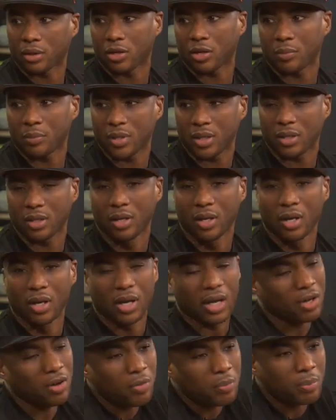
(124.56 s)
You know what I mean?
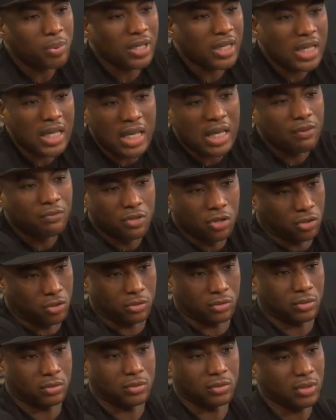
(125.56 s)
I don't believe
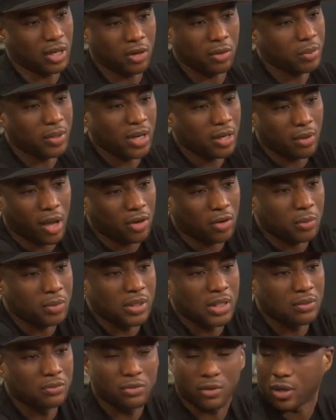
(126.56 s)
those. I don't
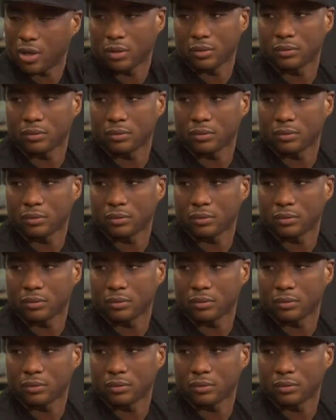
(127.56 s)
believe Drake.